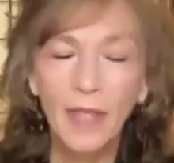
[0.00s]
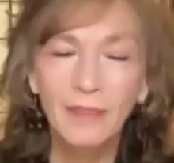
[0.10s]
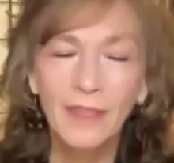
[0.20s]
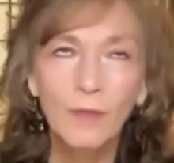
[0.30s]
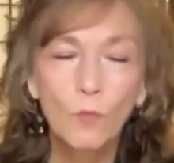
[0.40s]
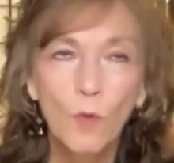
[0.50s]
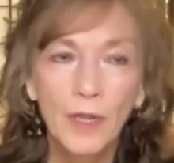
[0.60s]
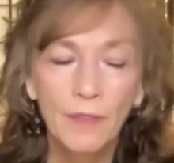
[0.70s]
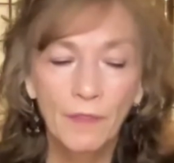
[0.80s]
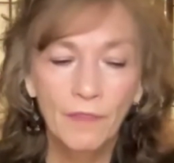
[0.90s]
think one
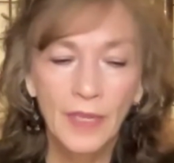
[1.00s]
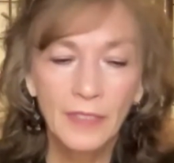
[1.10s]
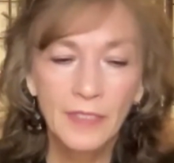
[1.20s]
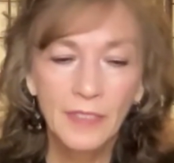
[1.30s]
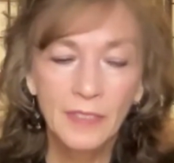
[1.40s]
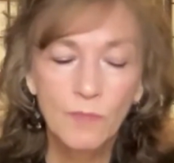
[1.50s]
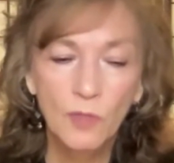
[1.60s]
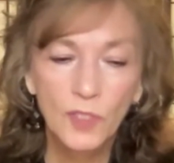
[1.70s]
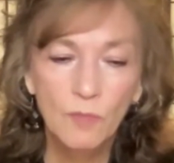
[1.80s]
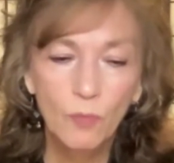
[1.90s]
of the things that's
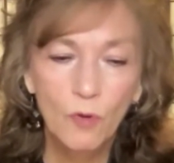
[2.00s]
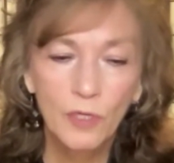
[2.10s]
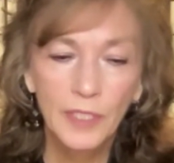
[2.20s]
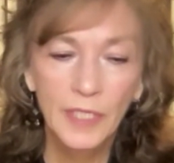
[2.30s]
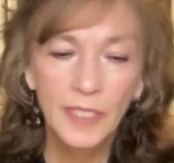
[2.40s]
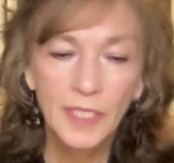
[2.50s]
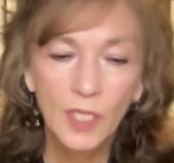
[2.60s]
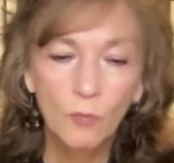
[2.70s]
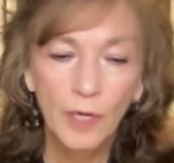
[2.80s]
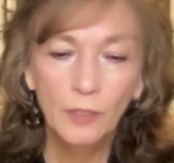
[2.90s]
most important is the
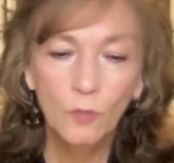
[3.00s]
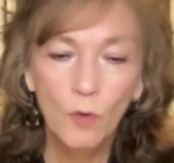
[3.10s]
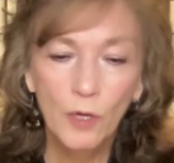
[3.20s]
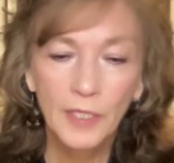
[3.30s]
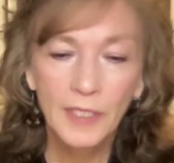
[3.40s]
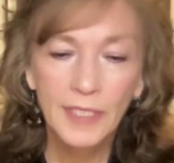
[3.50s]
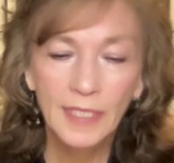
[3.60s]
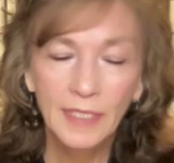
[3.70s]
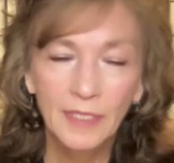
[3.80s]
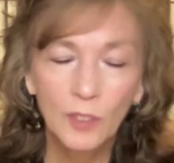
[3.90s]
greater awareness
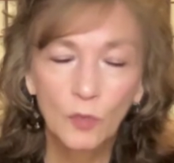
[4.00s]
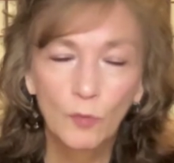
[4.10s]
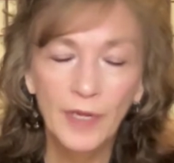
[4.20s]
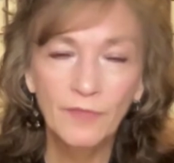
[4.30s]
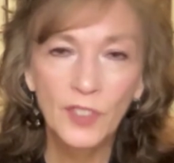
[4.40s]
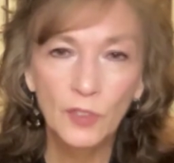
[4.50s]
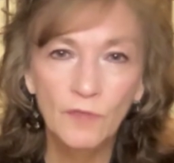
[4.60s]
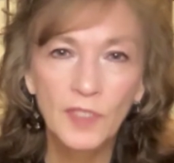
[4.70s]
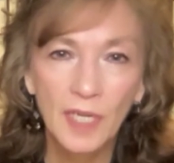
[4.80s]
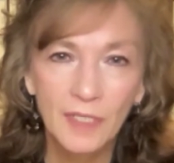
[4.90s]
that grief
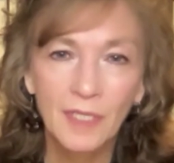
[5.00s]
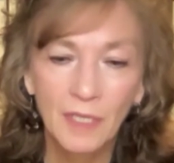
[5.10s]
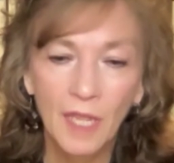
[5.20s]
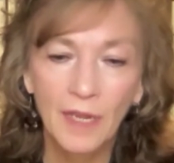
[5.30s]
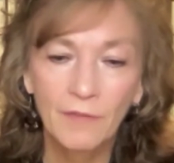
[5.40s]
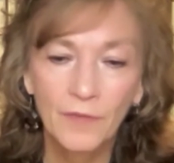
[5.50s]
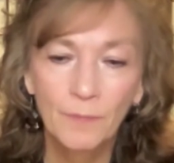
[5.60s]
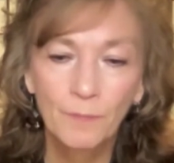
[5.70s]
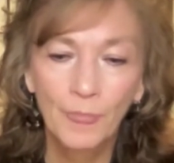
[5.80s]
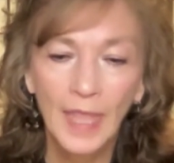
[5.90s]
serves us in life.
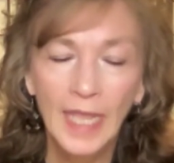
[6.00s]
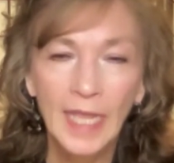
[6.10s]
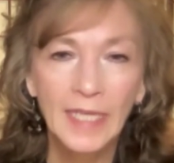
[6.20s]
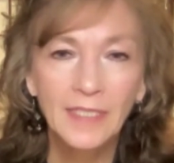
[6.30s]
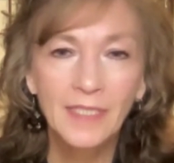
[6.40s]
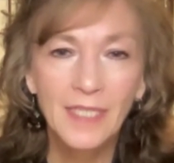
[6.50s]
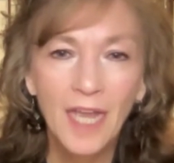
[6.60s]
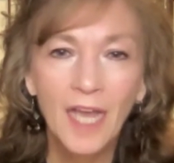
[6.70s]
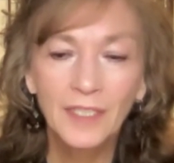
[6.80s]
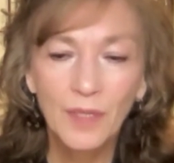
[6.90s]
It does
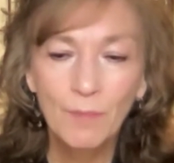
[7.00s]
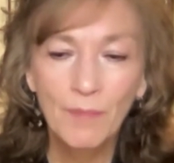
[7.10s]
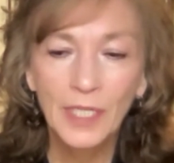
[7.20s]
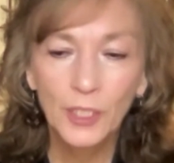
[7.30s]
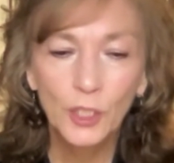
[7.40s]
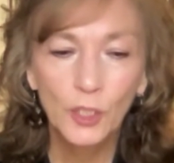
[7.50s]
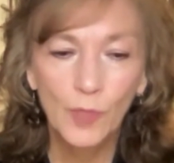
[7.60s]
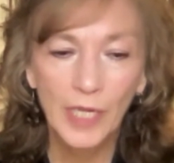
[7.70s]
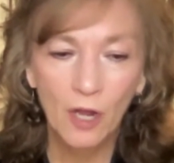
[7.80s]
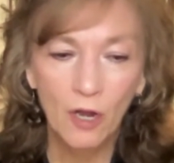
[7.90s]
not diminish who
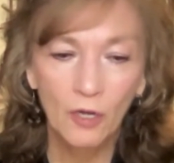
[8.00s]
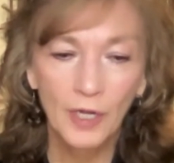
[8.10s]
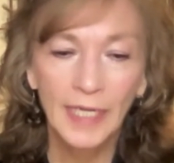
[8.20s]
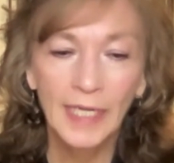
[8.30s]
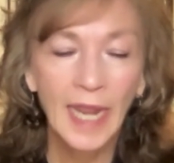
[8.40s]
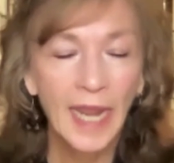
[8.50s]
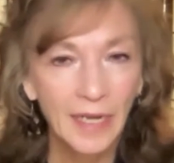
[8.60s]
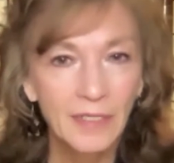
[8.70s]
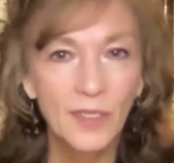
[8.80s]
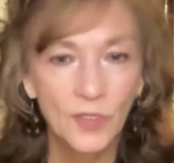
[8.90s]
we are, it
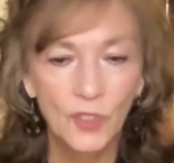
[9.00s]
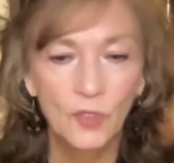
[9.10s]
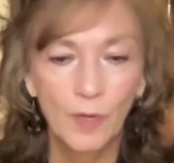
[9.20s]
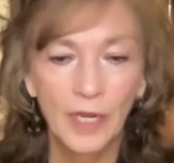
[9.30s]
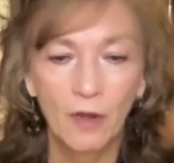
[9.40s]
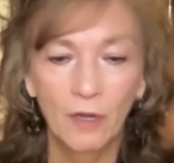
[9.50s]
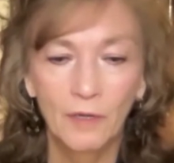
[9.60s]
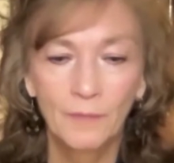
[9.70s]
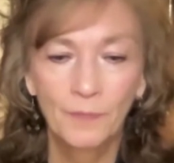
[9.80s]
enhances who we are.